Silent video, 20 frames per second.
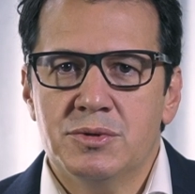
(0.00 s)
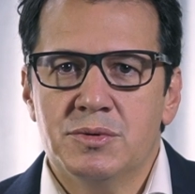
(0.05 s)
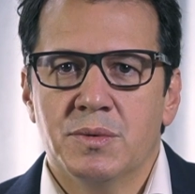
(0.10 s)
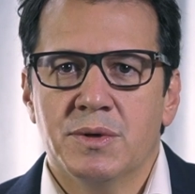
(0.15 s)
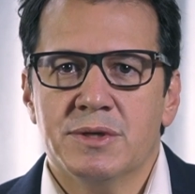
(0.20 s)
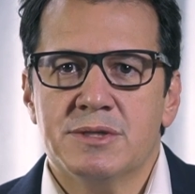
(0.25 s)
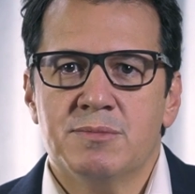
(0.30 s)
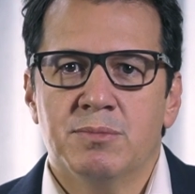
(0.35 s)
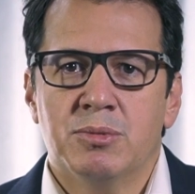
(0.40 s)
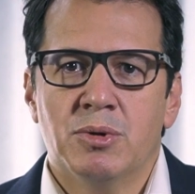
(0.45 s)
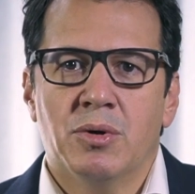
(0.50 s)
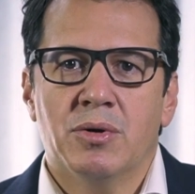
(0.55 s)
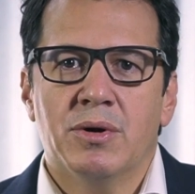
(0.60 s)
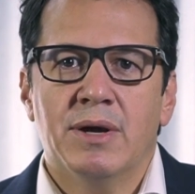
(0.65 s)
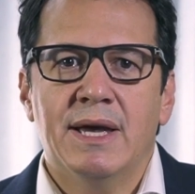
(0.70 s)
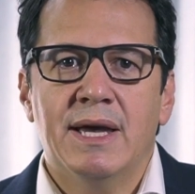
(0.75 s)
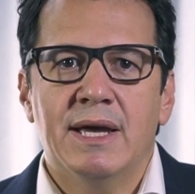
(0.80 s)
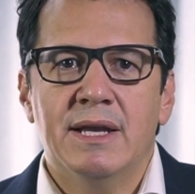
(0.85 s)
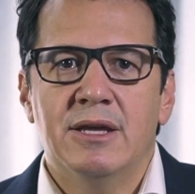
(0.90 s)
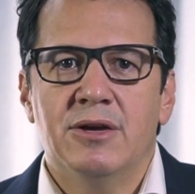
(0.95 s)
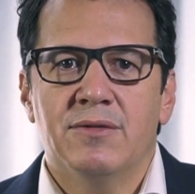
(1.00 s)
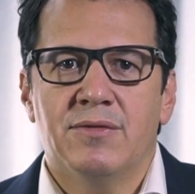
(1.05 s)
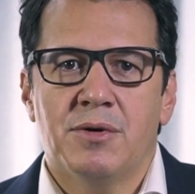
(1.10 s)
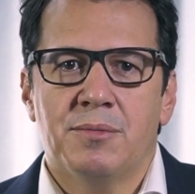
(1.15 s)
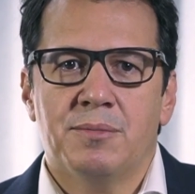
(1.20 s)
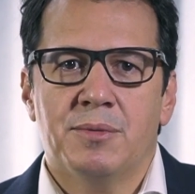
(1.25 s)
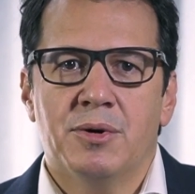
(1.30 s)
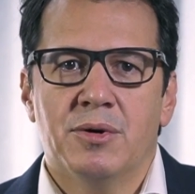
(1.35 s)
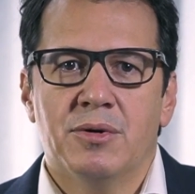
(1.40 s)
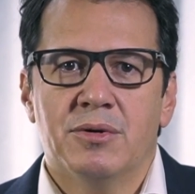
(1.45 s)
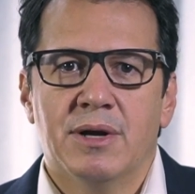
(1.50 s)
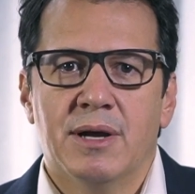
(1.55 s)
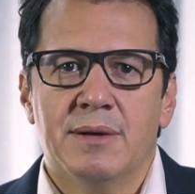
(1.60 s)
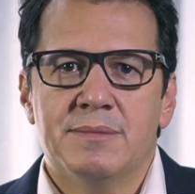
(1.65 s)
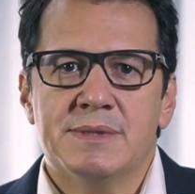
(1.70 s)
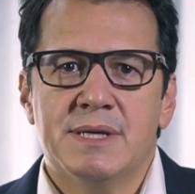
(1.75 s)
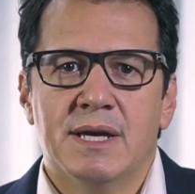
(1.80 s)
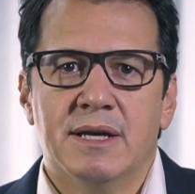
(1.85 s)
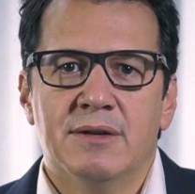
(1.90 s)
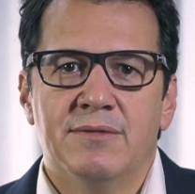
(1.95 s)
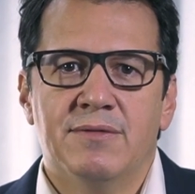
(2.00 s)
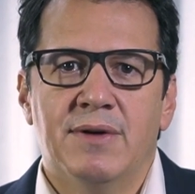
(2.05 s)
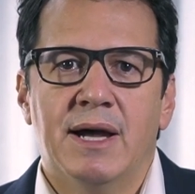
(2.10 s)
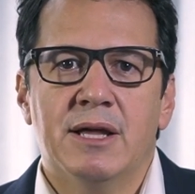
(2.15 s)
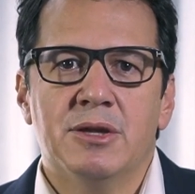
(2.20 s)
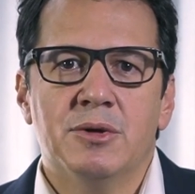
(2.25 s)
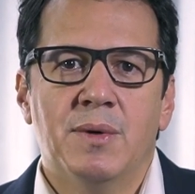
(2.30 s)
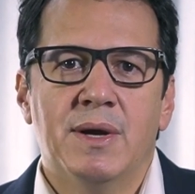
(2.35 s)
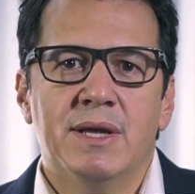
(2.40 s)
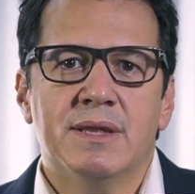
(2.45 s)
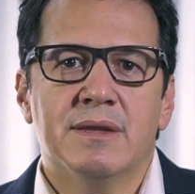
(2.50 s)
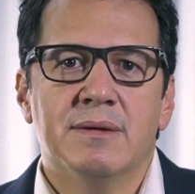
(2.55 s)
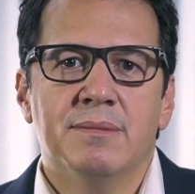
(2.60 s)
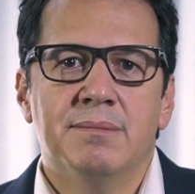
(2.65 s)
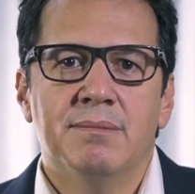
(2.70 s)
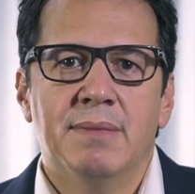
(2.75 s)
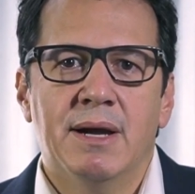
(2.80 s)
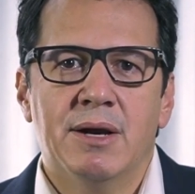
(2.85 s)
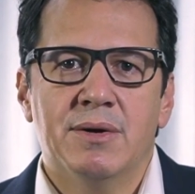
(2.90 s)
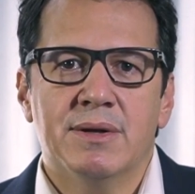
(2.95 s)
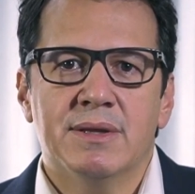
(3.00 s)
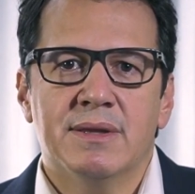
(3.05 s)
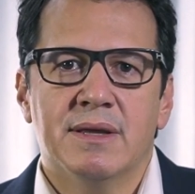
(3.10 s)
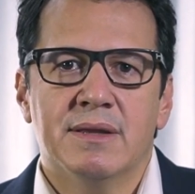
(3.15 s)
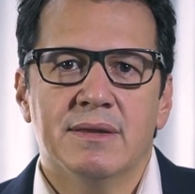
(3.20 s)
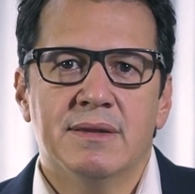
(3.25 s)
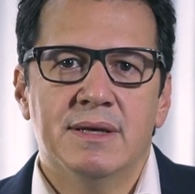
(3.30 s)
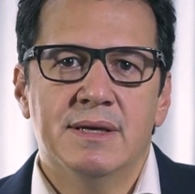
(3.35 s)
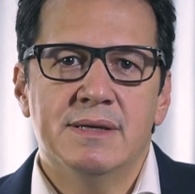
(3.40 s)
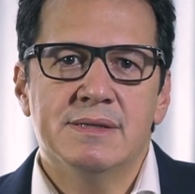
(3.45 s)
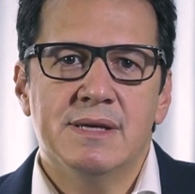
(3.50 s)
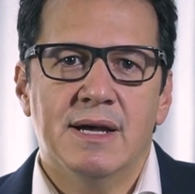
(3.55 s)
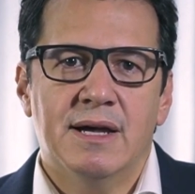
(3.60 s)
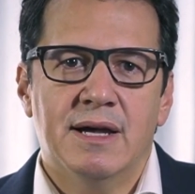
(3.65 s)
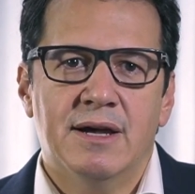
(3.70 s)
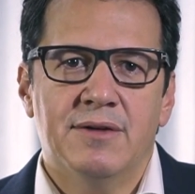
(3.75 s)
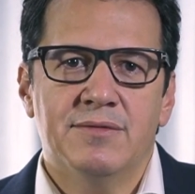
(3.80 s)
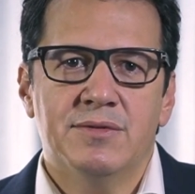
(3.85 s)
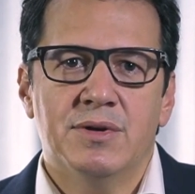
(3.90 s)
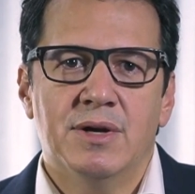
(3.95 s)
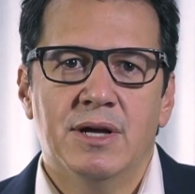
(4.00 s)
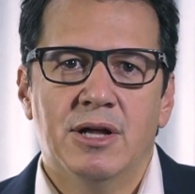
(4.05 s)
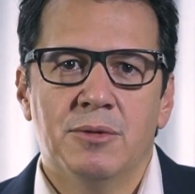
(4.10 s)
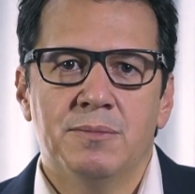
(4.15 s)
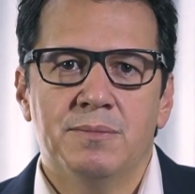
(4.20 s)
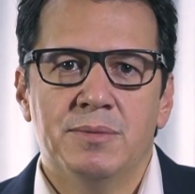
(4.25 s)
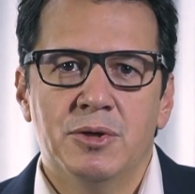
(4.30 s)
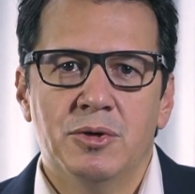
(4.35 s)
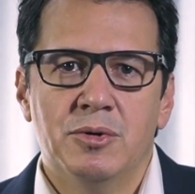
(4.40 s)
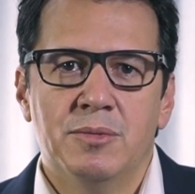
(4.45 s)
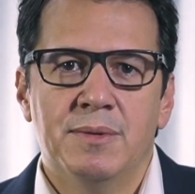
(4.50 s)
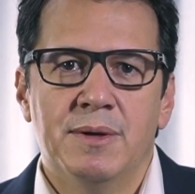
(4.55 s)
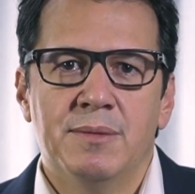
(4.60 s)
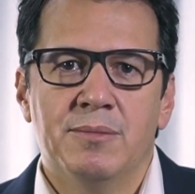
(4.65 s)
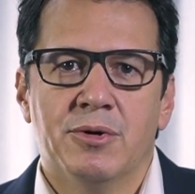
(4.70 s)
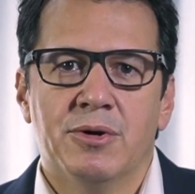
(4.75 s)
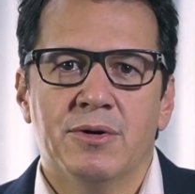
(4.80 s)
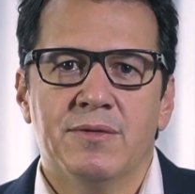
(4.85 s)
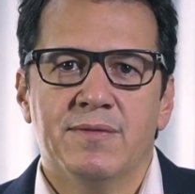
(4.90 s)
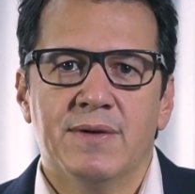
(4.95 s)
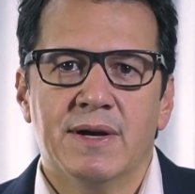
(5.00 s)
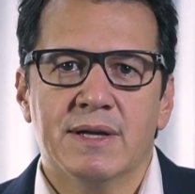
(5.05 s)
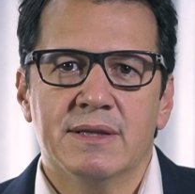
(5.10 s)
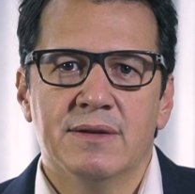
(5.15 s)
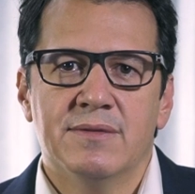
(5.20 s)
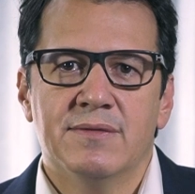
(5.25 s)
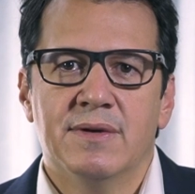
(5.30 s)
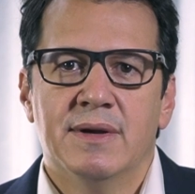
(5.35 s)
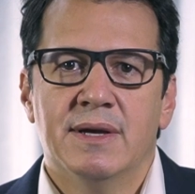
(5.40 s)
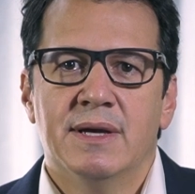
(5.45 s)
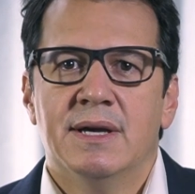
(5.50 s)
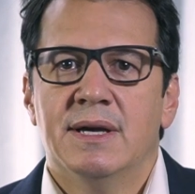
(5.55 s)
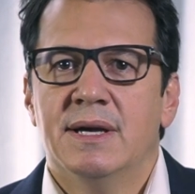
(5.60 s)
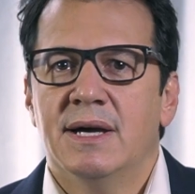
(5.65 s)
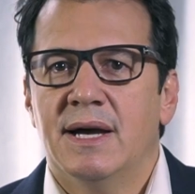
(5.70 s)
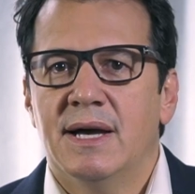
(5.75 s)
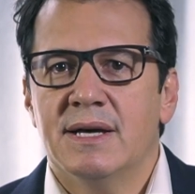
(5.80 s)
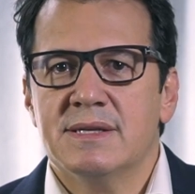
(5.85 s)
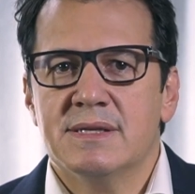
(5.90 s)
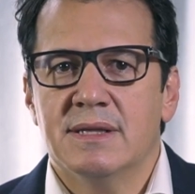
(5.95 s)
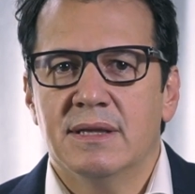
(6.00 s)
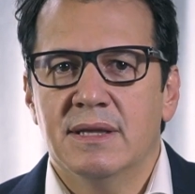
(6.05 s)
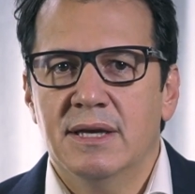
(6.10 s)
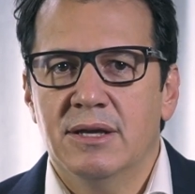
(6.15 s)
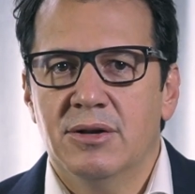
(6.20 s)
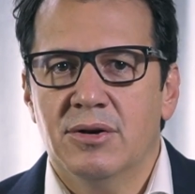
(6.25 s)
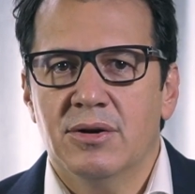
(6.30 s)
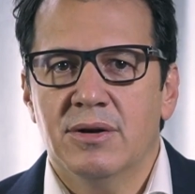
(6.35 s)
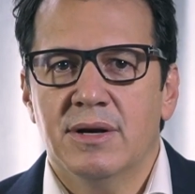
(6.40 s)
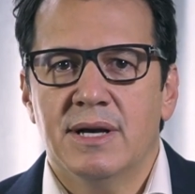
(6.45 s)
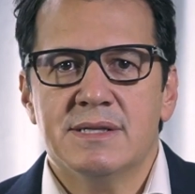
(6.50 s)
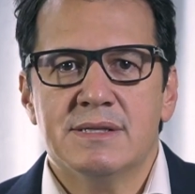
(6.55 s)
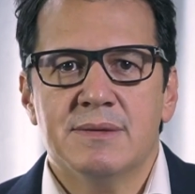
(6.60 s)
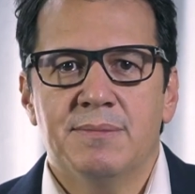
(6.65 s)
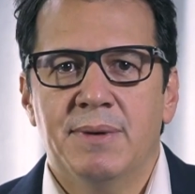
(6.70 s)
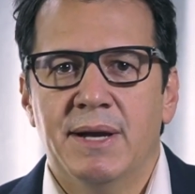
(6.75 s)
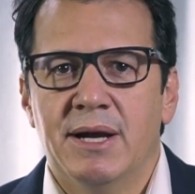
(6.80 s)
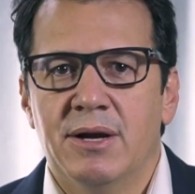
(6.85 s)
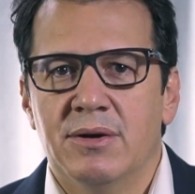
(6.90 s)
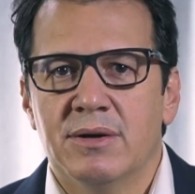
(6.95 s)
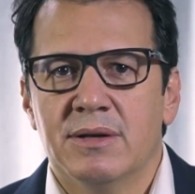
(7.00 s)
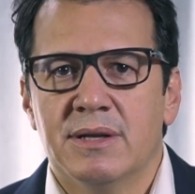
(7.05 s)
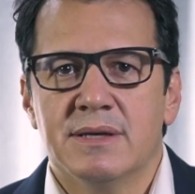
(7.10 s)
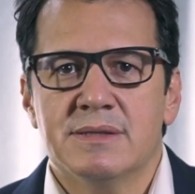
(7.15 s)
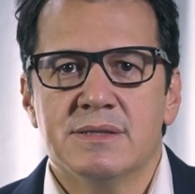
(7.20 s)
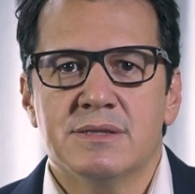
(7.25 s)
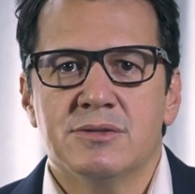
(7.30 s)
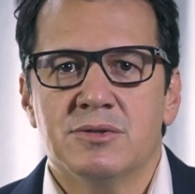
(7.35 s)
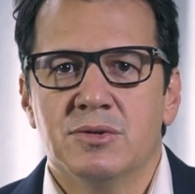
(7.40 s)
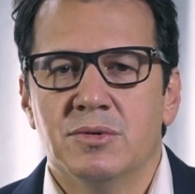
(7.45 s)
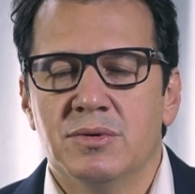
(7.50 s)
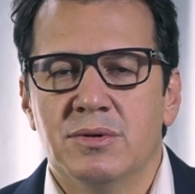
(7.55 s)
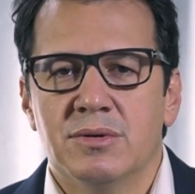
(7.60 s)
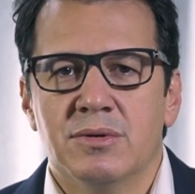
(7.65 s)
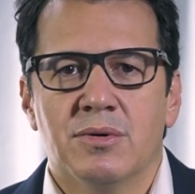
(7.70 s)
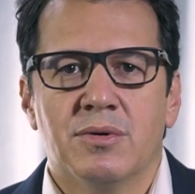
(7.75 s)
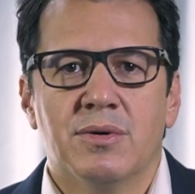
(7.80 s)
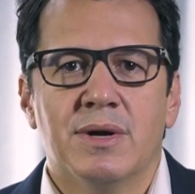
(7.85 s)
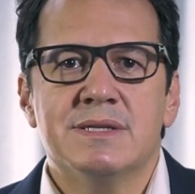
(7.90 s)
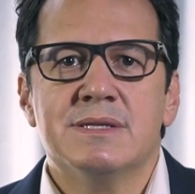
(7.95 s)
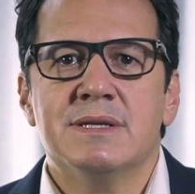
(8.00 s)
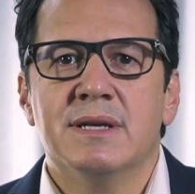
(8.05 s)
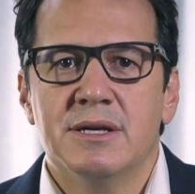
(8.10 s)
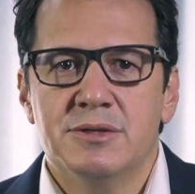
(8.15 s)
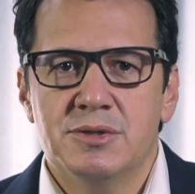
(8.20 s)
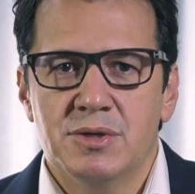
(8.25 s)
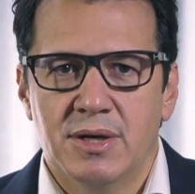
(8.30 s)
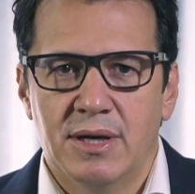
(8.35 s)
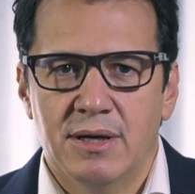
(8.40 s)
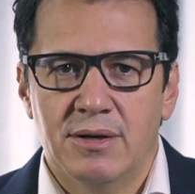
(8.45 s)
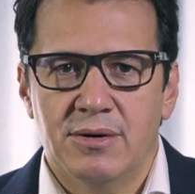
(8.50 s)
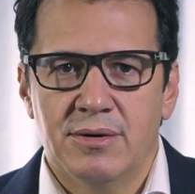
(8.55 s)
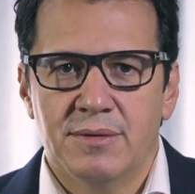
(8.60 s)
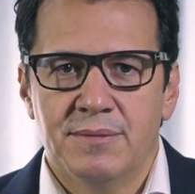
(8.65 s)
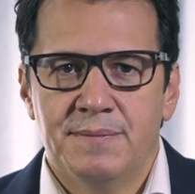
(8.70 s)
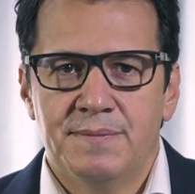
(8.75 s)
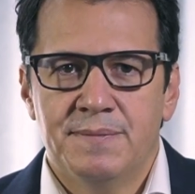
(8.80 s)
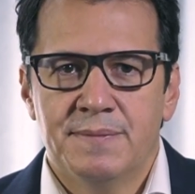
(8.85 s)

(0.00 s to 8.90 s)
to explore any of our programs and evaluate the merit that these have to help you be more effective as a leader, as a parent, as a student, or as an educator.